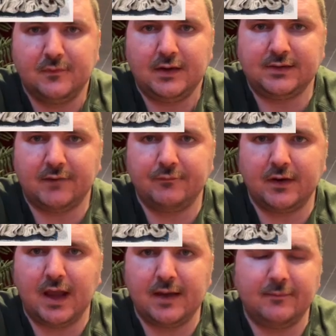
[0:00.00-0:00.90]
It's up for
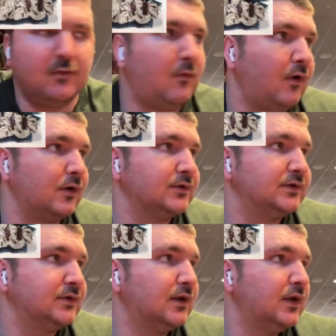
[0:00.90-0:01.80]
Academy
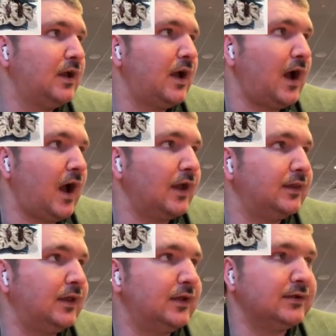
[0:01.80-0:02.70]
Awards. I
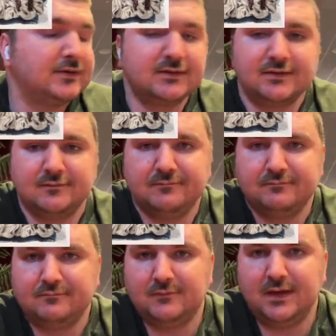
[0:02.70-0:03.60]
think it's
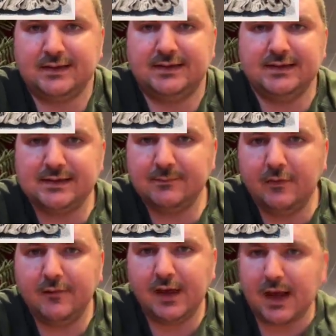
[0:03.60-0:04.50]
a decent
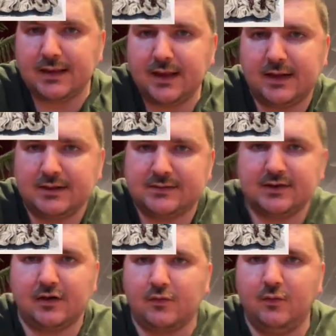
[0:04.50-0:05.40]
movie. I think it's
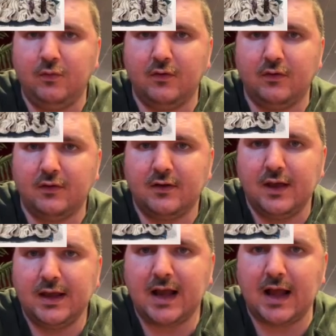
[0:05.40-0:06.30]
a cool
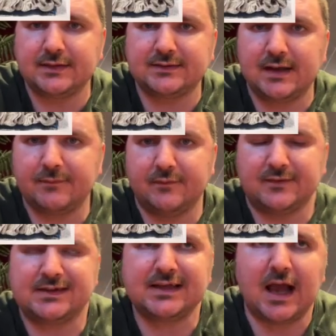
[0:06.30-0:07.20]
concept and
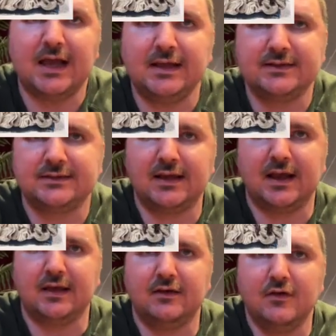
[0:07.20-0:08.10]
science
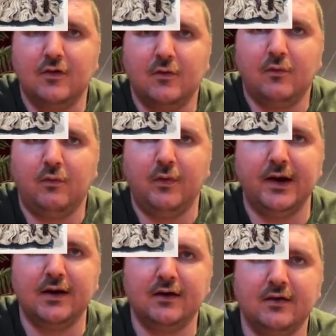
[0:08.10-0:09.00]
and
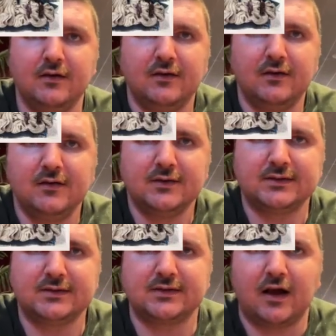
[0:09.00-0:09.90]
weird
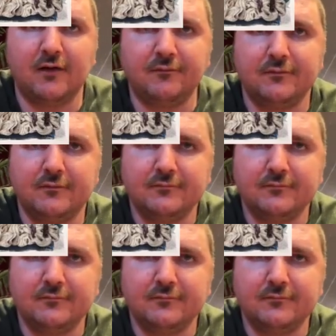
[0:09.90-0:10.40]
stuff.